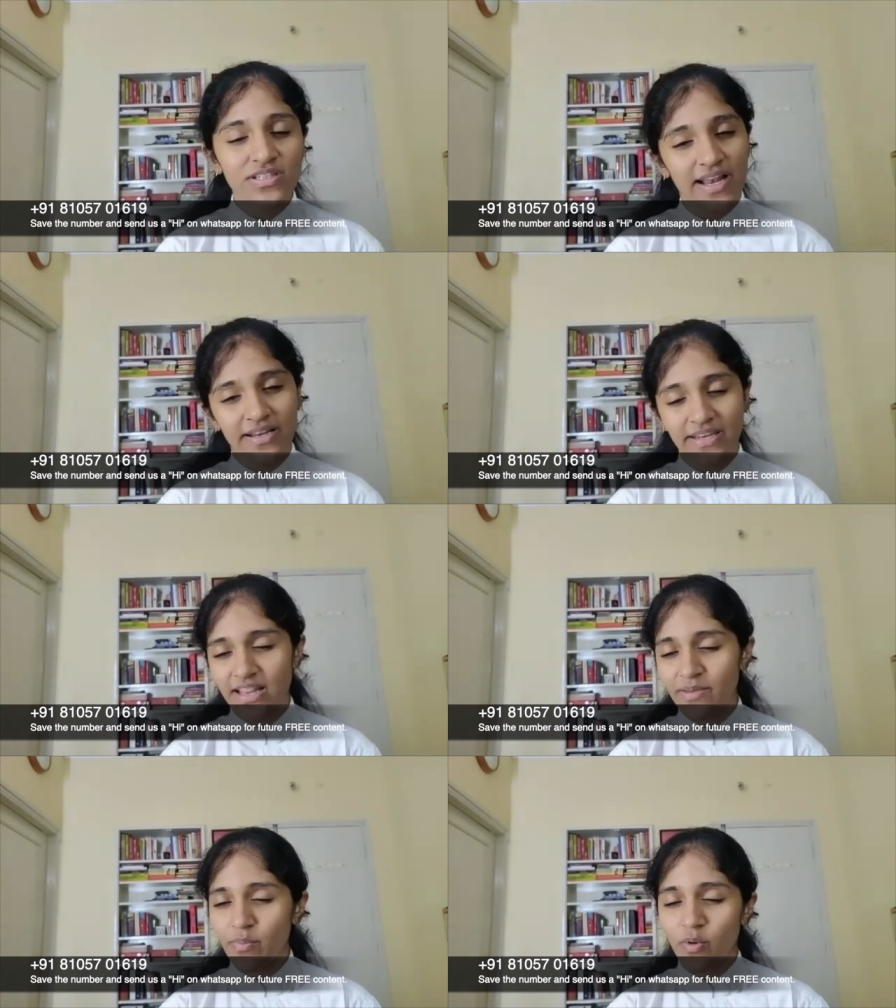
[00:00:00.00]
I'll tell
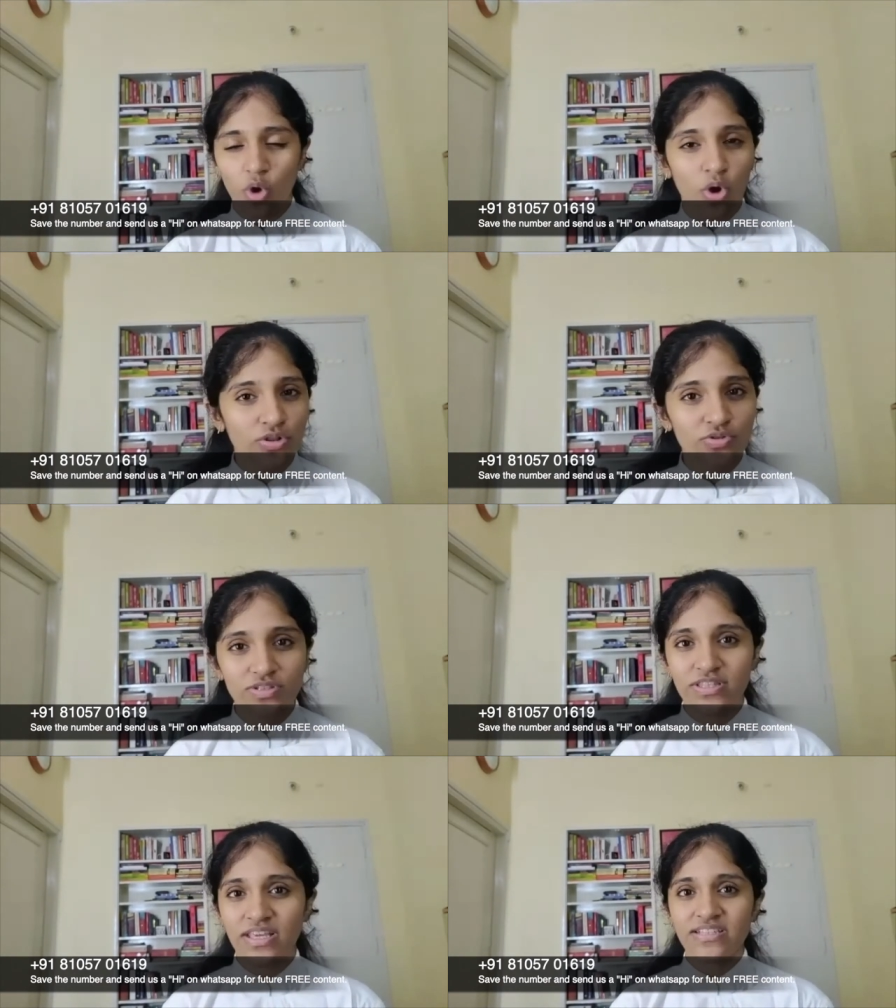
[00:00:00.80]
them about all those
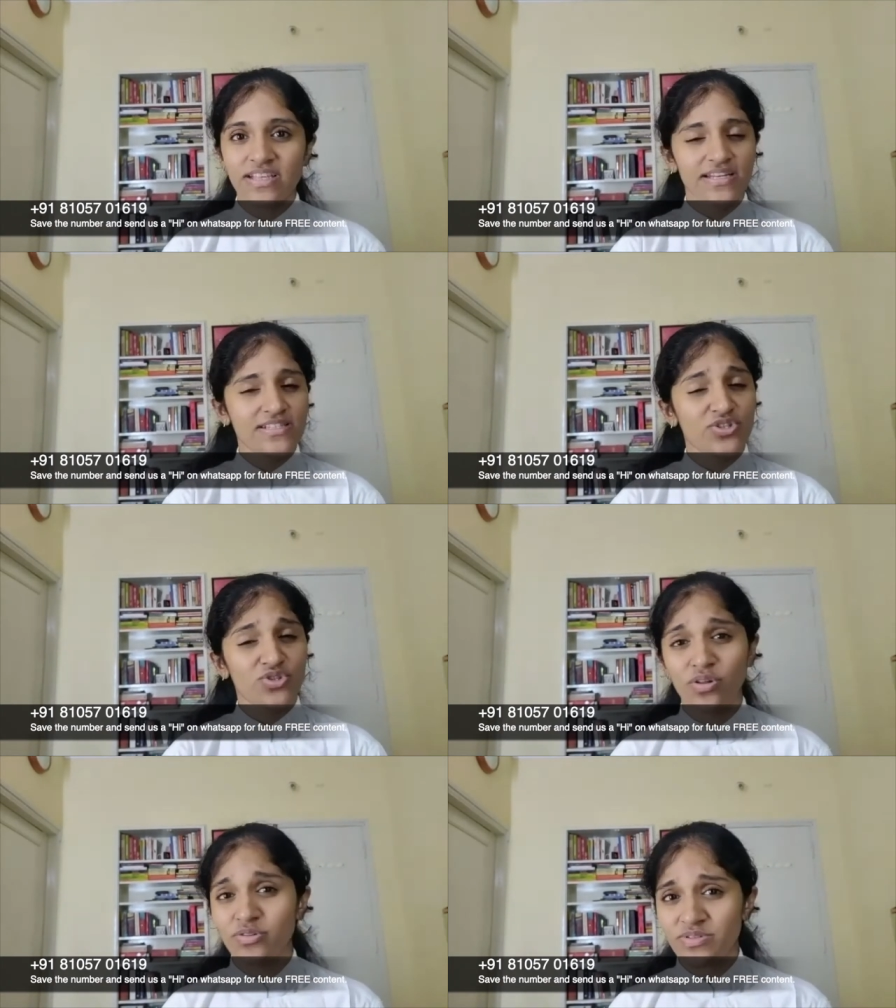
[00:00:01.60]
things. I'll discuss
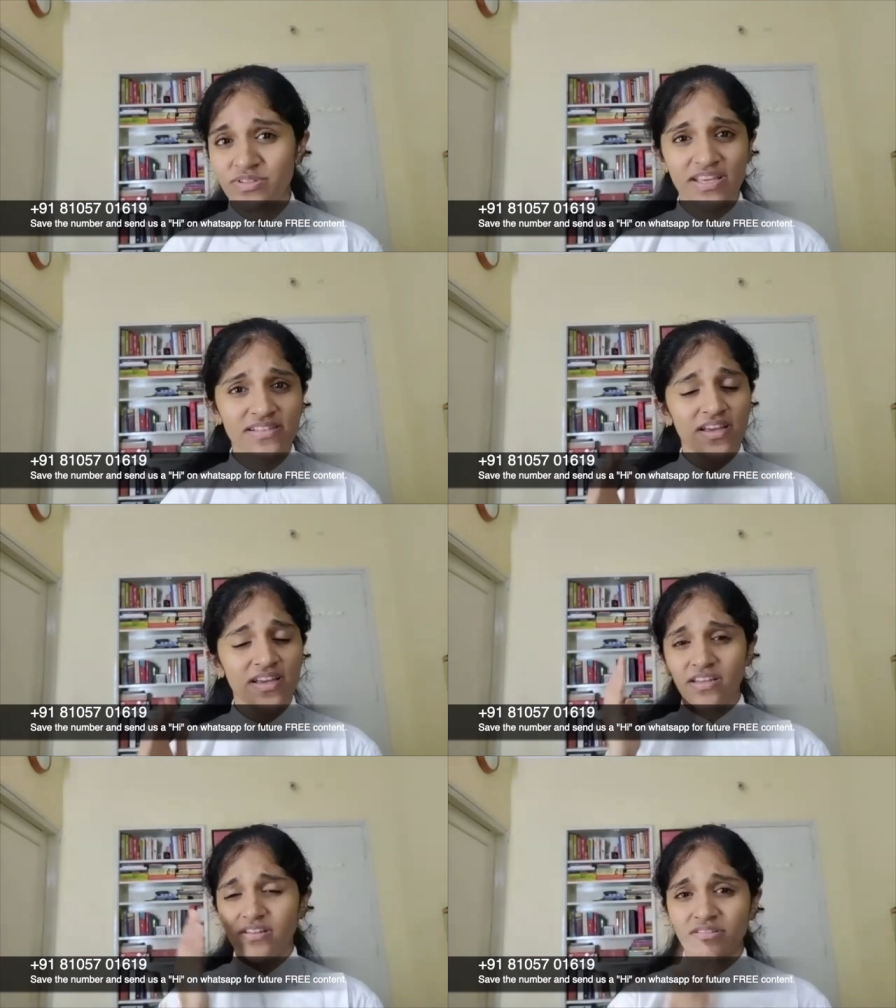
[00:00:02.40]
all those things,
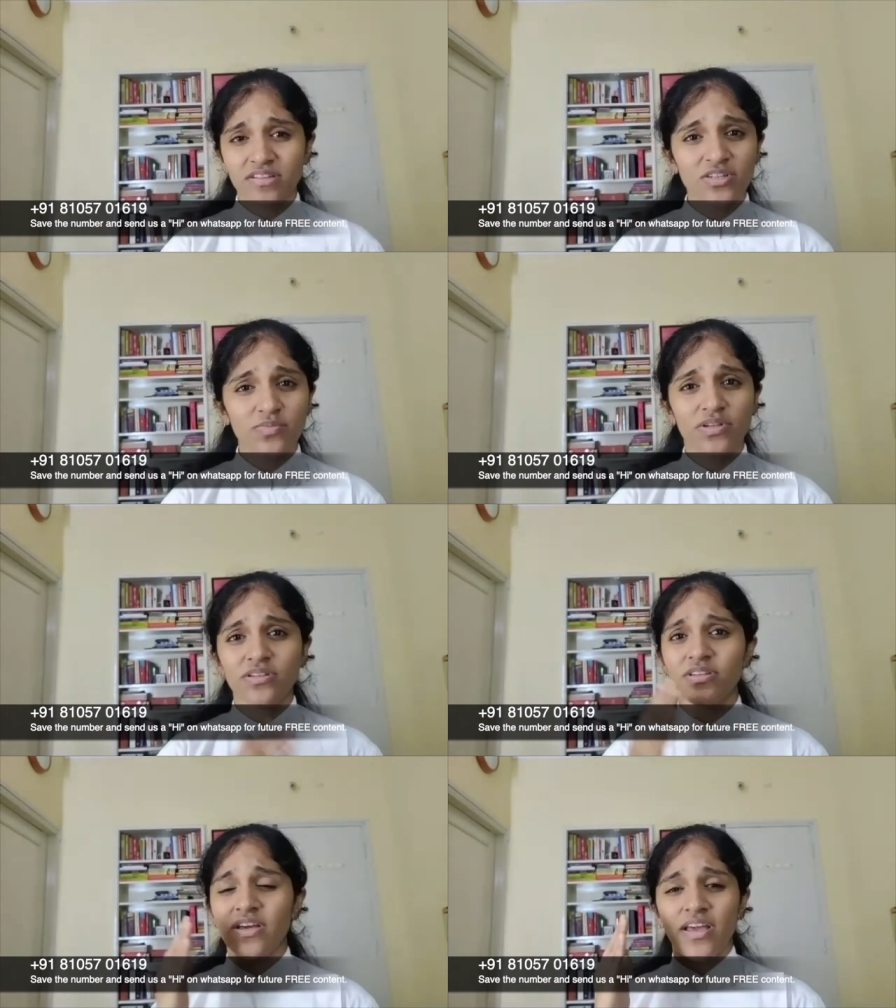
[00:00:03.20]
the
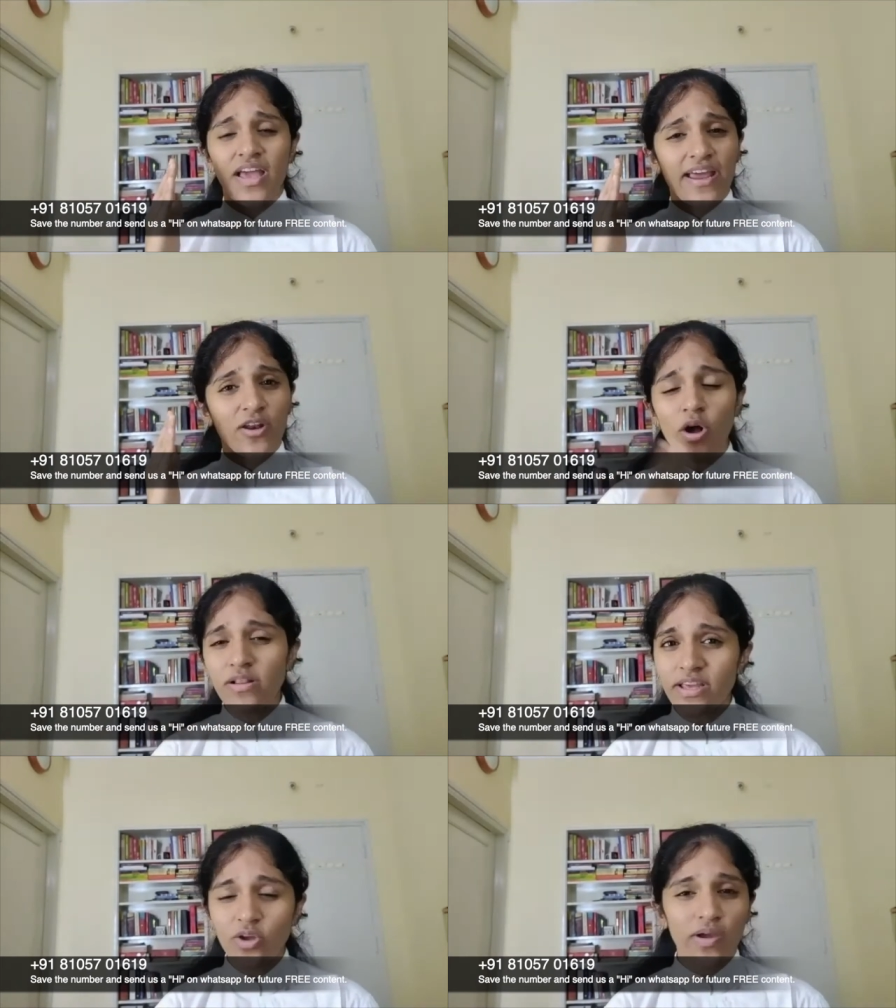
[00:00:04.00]
treatment, and all
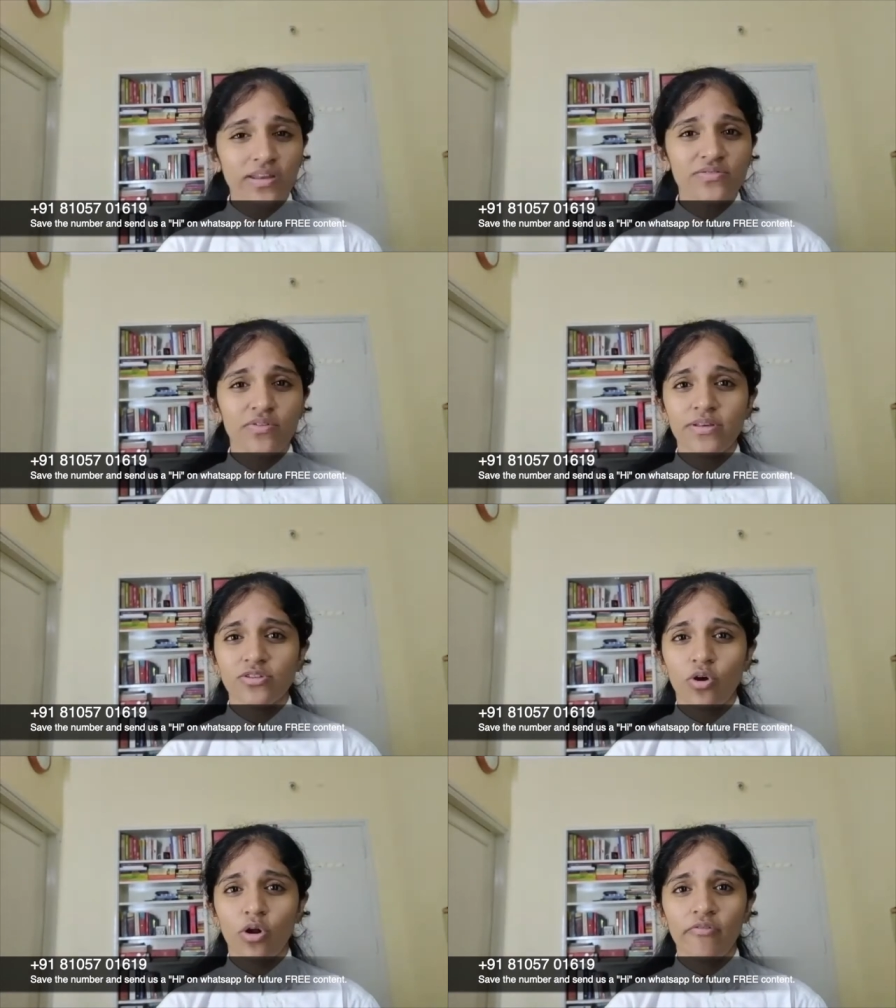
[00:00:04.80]
their queries will be
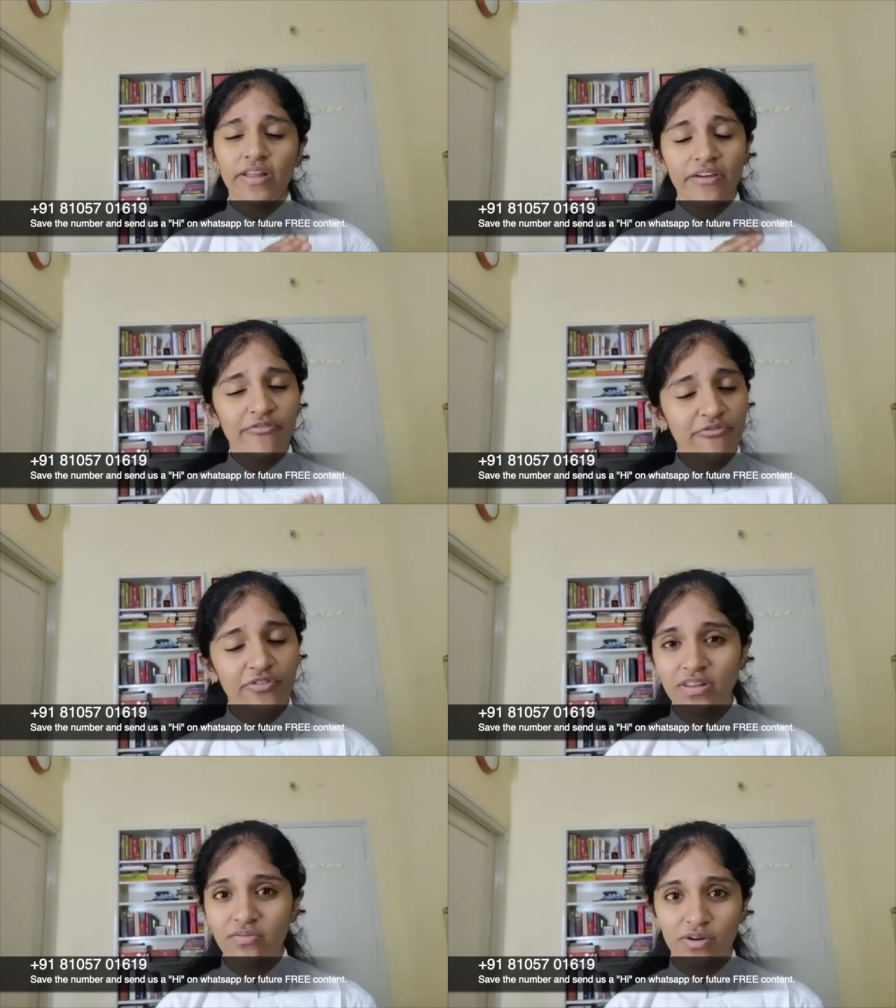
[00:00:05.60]
solved.
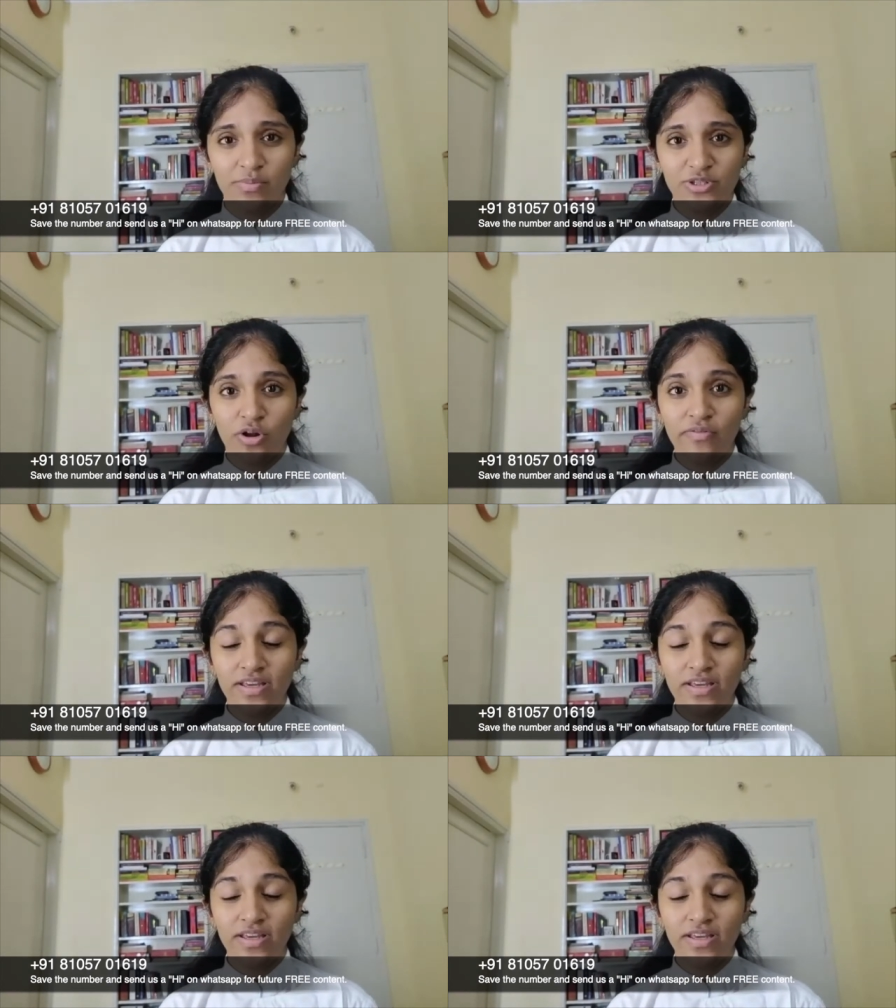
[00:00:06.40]
Everything will be solved.